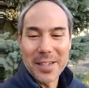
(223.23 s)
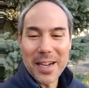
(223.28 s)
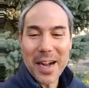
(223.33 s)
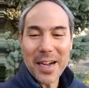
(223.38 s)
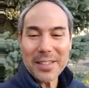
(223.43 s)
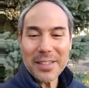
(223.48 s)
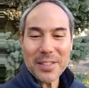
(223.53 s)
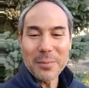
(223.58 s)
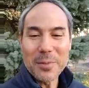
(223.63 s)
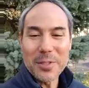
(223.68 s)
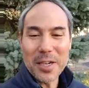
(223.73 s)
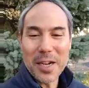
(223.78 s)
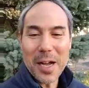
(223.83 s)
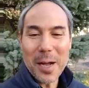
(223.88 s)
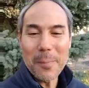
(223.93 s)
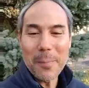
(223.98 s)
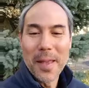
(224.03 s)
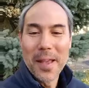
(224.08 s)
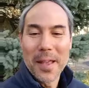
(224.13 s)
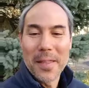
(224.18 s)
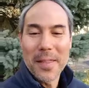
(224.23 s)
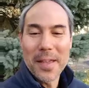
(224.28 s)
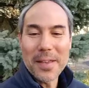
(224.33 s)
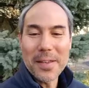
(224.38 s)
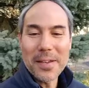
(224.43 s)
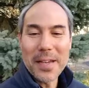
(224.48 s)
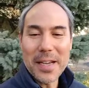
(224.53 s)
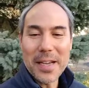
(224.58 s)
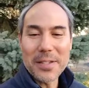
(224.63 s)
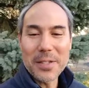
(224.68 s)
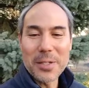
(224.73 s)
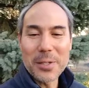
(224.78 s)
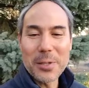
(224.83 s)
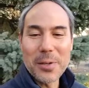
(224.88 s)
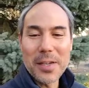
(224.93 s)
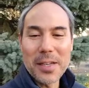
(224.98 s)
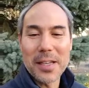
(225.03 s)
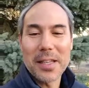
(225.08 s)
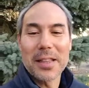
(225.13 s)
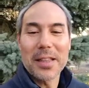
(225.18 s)
Awesome job that you guys are
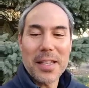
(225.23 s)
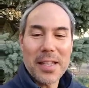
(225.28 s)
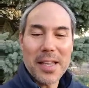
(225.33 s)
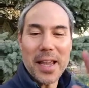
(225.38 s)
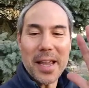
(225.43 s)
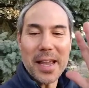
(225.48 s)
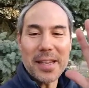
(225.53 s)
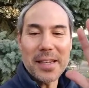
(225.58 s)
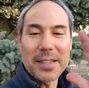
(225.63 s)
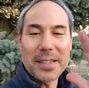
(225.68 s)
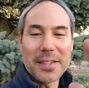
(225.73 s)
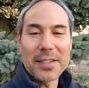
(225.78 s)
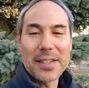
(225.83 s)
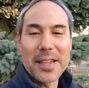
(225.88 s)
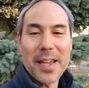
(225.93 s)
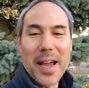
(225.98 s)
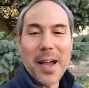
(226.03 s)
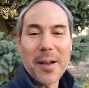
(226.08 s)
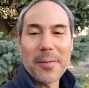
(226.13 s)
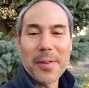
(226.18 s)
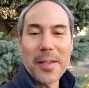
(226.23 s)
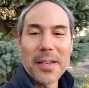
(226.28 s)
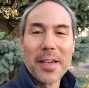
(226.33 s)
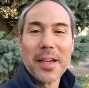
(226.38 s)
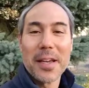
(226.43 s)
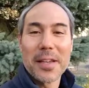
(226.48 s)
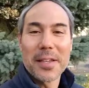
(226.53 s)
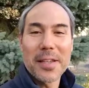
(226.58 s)
doing. And Lee Hayden, good to have you.